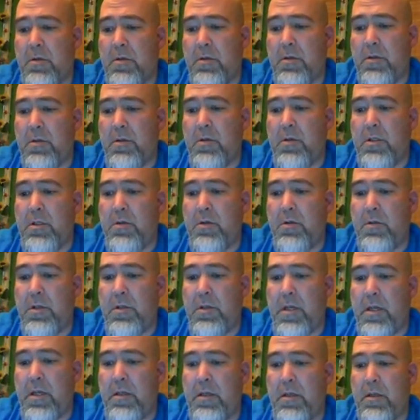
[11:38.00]
you can do
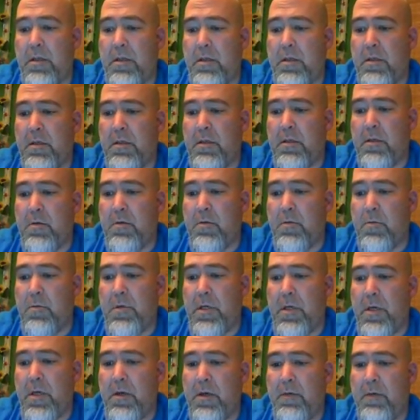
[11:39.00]
that.
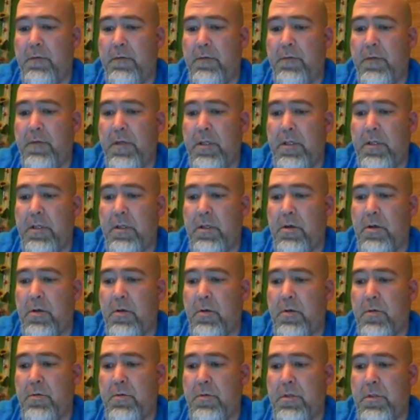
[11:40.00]
We have
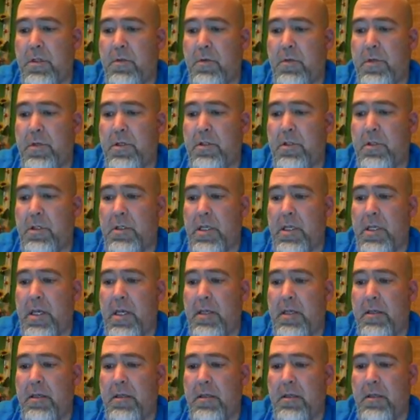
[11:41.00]
videos that we can look
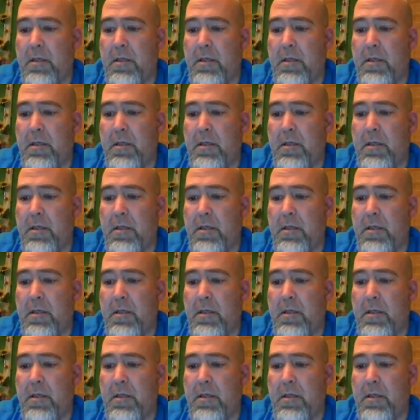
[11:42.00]
at.